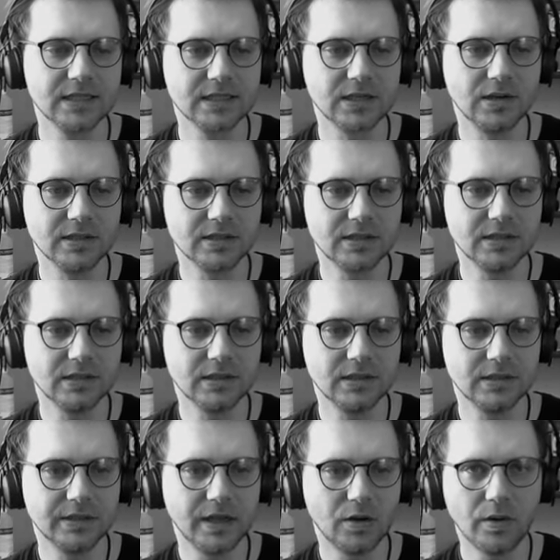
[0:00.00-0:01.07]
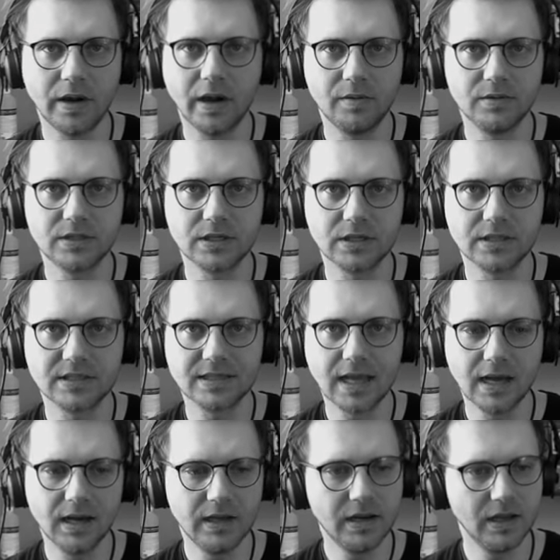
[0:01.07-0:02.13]
So until now, everything is
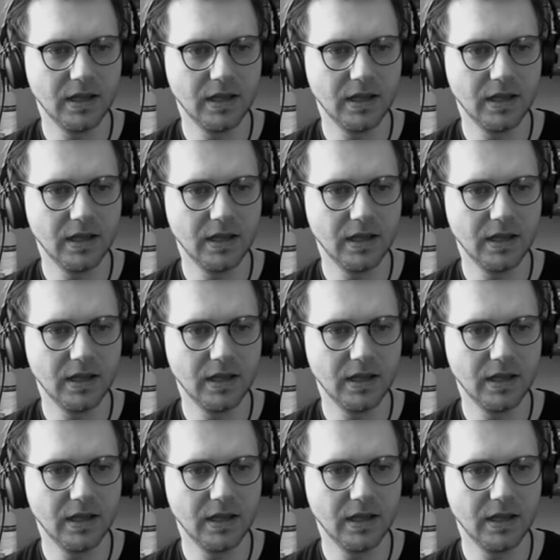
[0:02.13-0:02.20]
set.